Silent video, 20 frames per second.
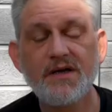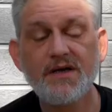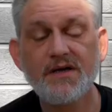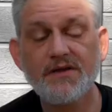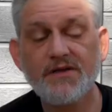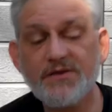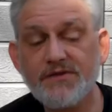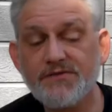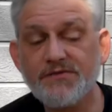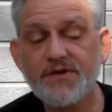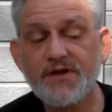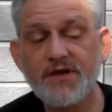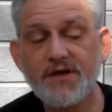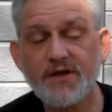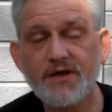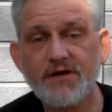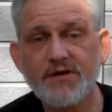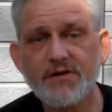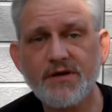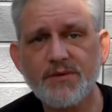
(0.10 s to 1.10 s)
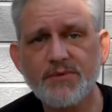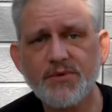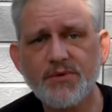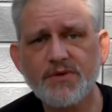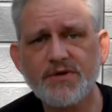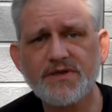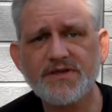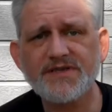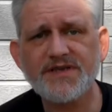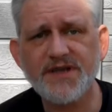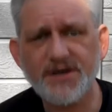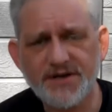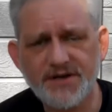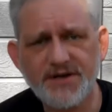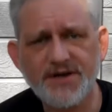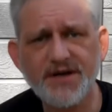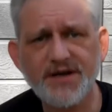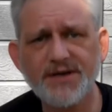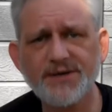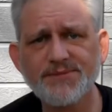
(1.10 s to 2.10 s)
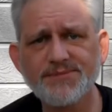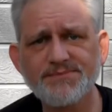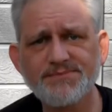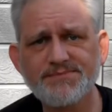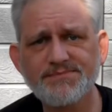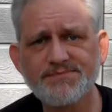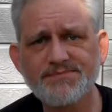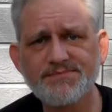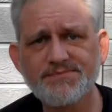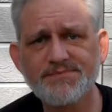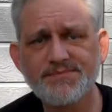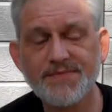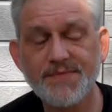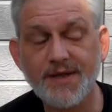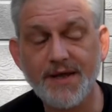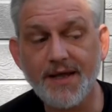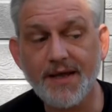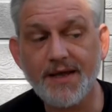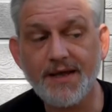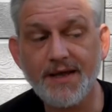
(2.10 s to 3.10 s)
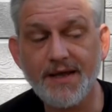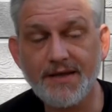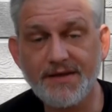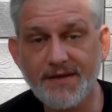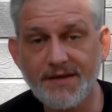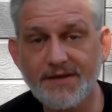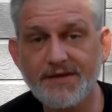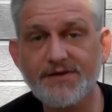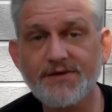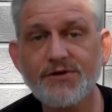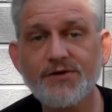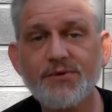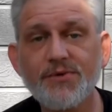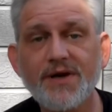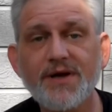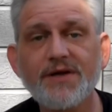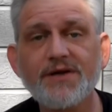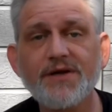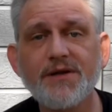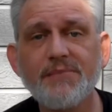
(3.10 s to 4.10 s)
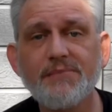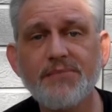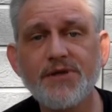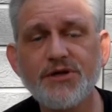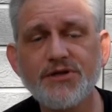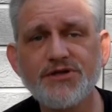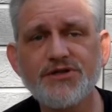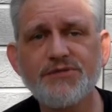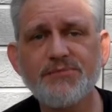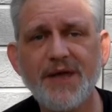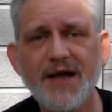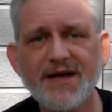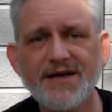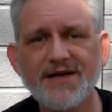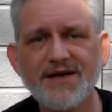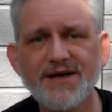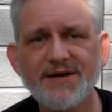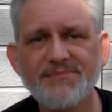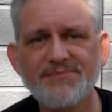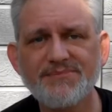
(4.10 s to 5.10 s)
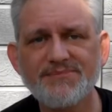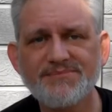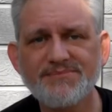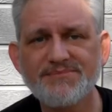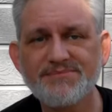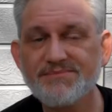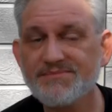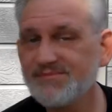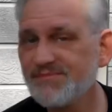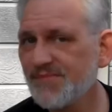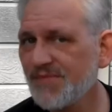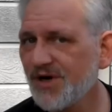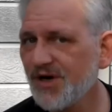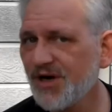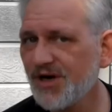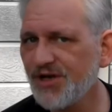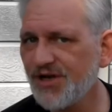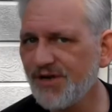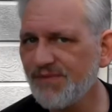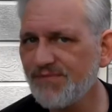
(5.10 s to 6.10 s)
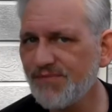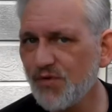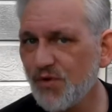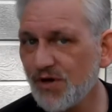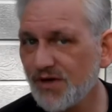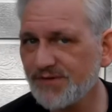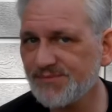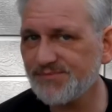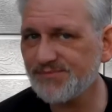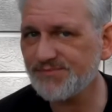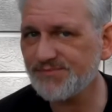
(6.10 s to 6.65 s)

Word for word: In this video, I'm going to tear you down and then turn around and build you back up. Are you up for it?